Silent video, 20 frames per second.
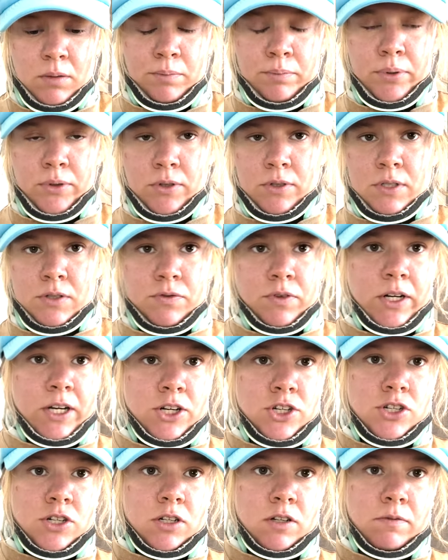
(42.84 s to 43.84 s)
burst
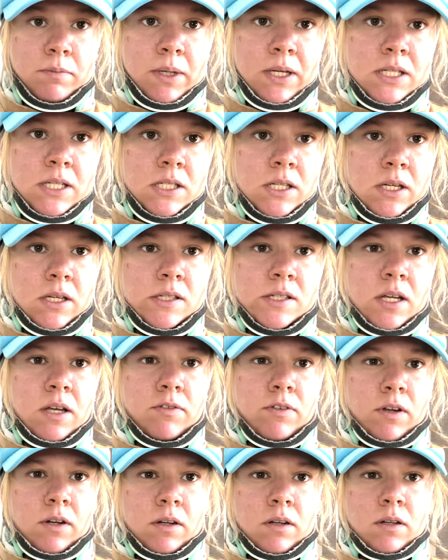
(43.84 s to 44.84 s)
fracture of my
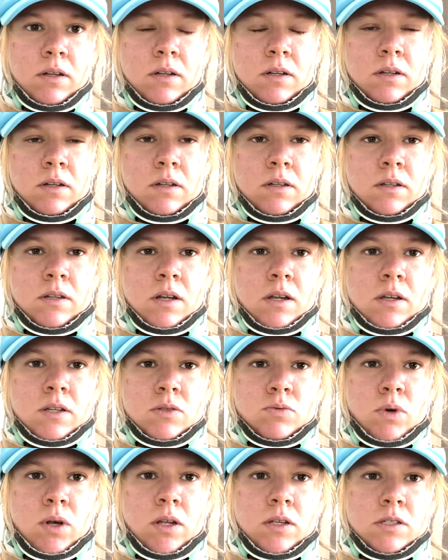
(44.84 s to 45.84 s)
C7,
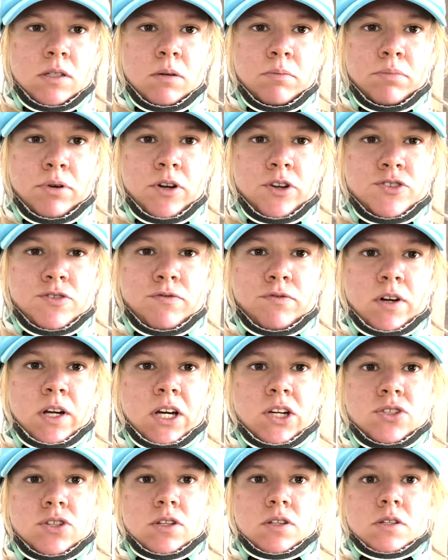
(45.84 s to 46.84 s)
as well as compression
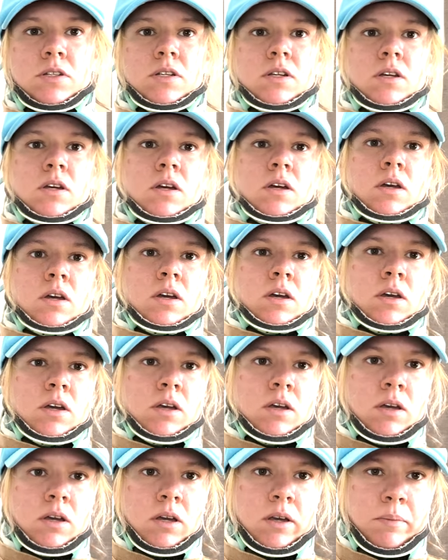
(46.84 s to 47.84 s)
fractures
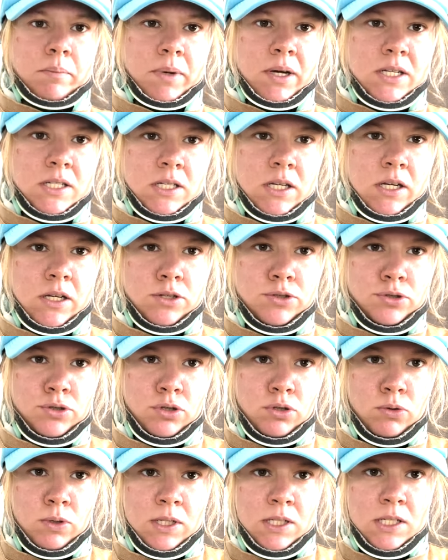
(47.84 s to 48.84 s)
in my
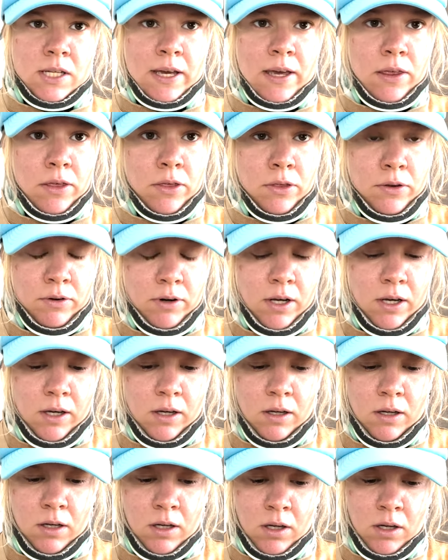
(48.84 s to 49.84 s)
T2 and T3.
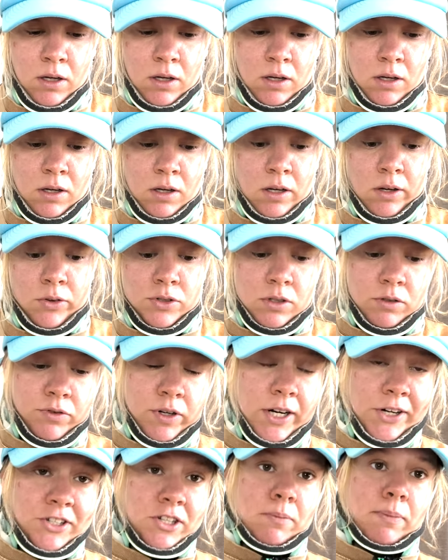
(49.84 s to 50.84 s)
Also
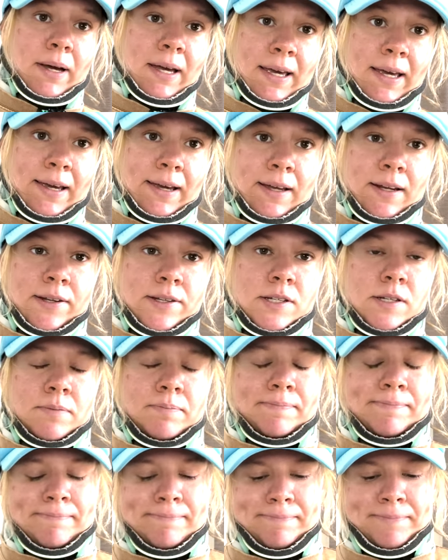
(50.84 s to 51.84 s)
fractured my hand.
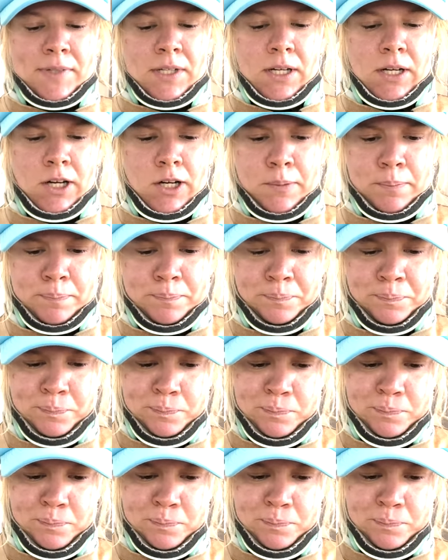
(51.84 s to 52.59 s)
And